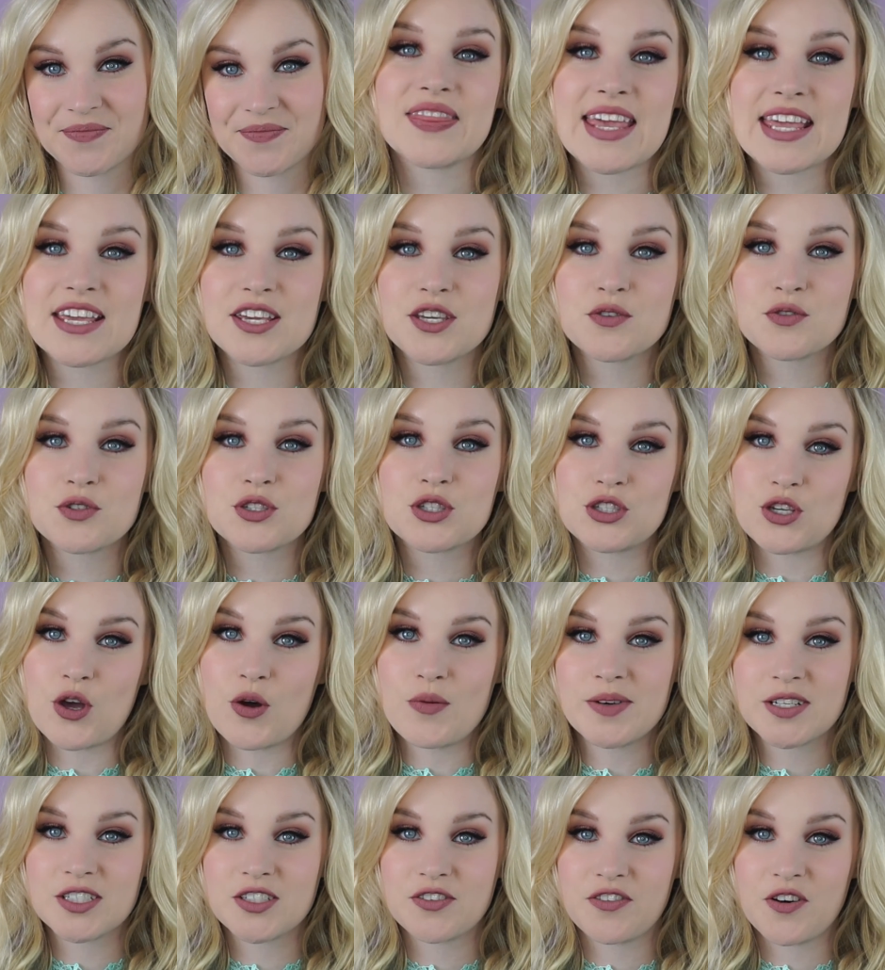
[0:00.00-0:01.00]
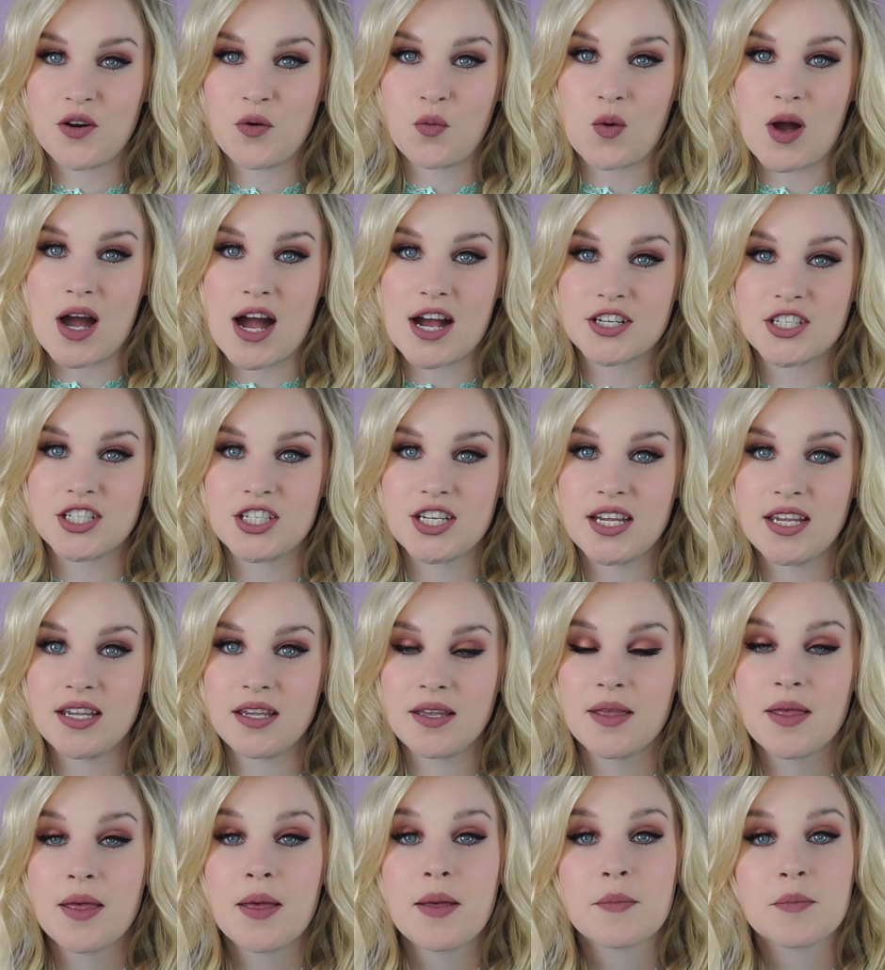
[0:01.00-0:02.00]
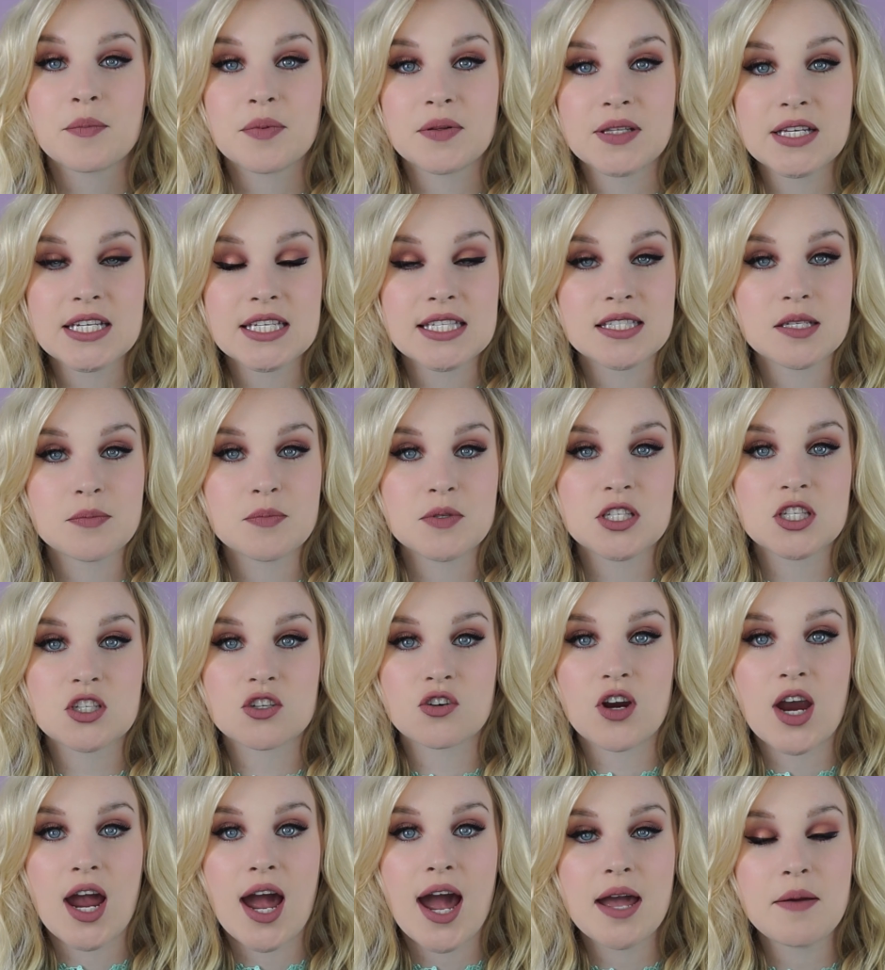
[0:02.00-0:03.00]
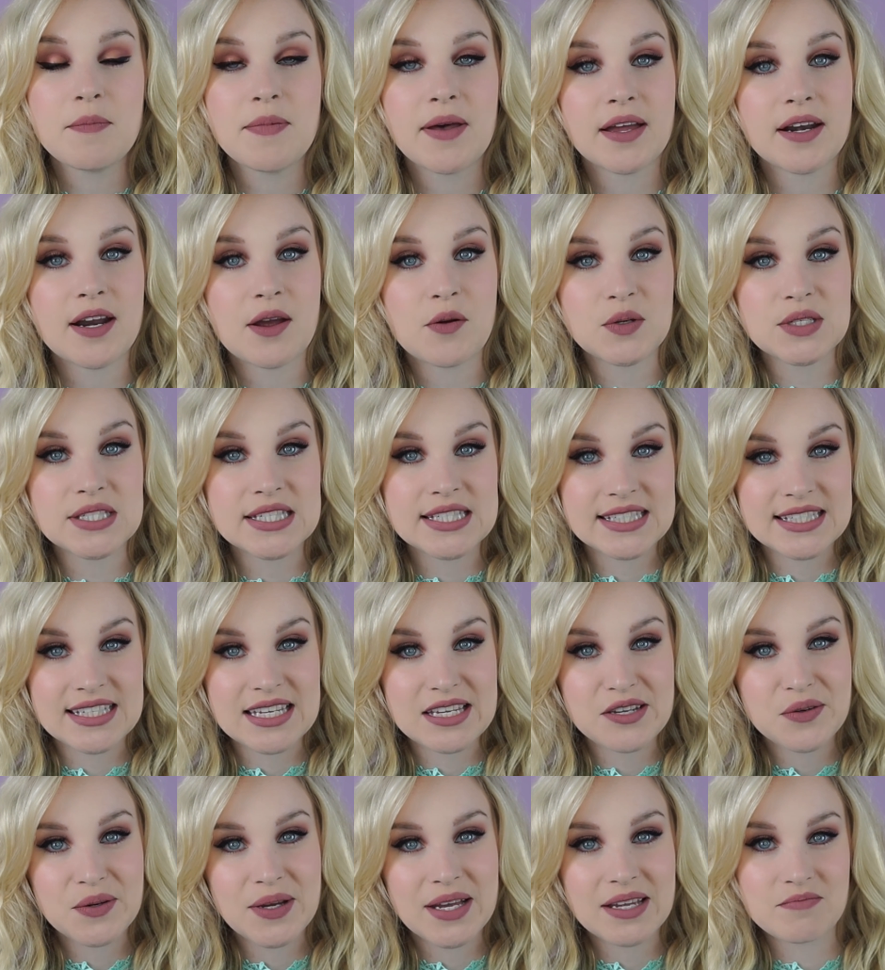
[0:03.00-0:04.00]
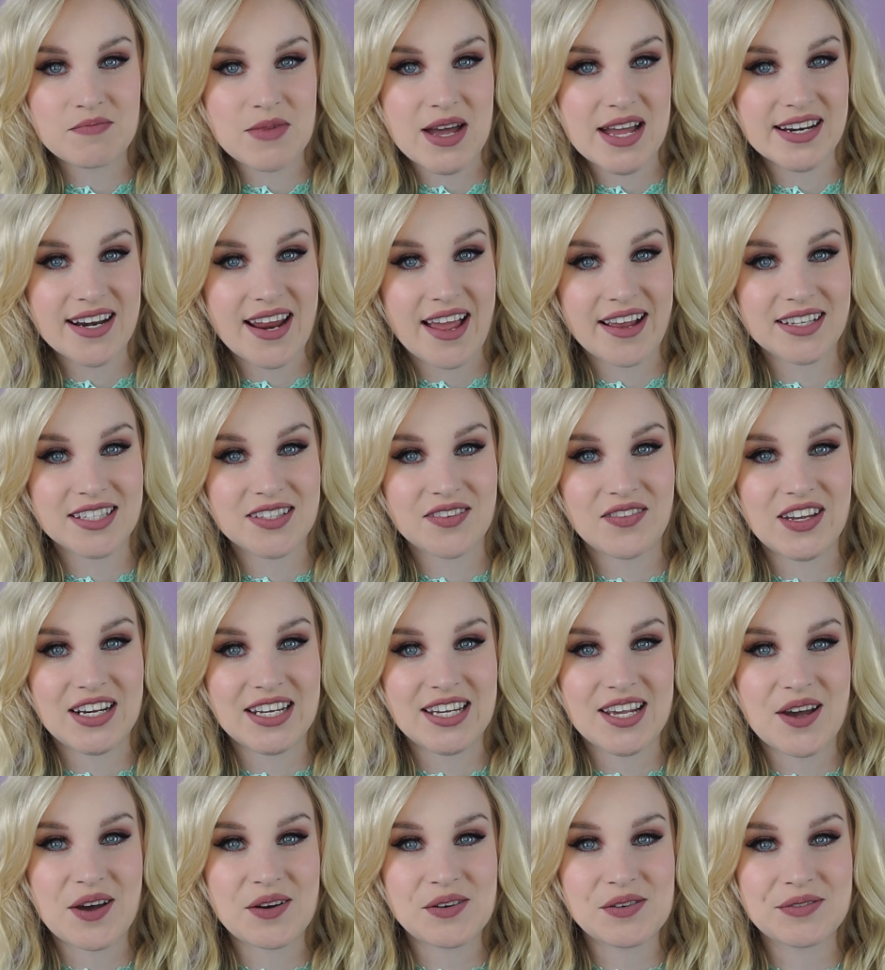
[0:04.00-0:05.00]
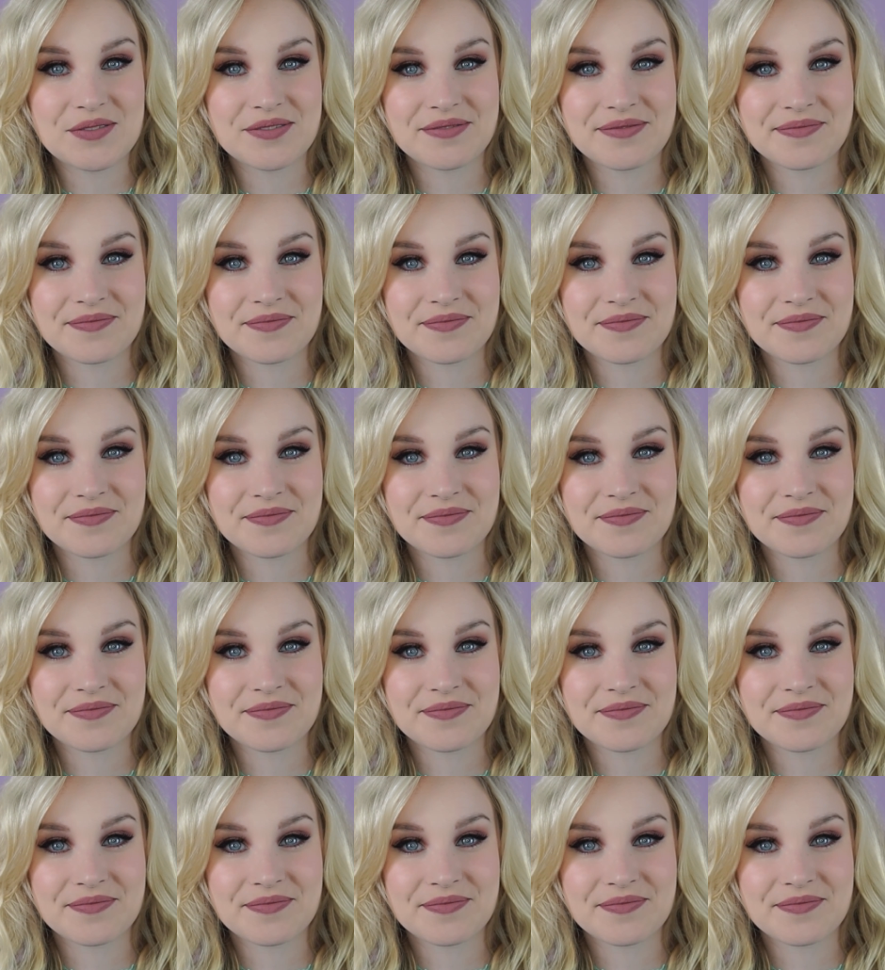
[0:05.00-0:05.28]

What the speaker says: Thank you so much for watching. Please subscribe, and I will see you in my next video.